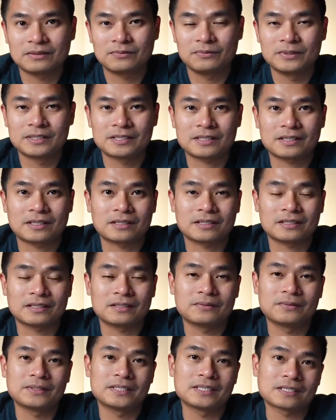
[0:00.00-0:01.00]
which
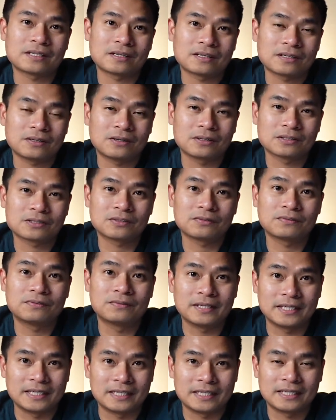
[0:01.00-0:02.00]
are also
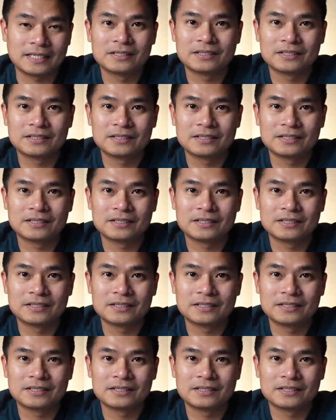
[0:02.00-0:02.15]
free.